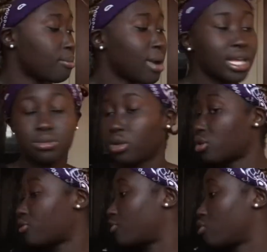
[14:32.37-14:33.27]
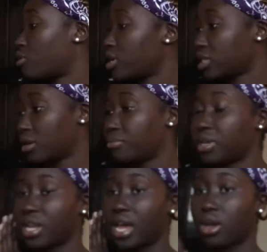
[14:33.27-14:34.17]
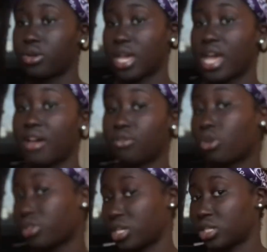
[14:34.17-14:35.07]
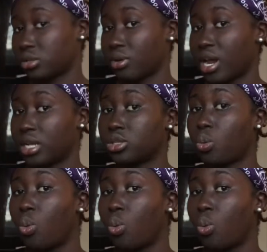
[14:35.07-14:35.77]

Might as well look forward and be like, okay, I've got these grades,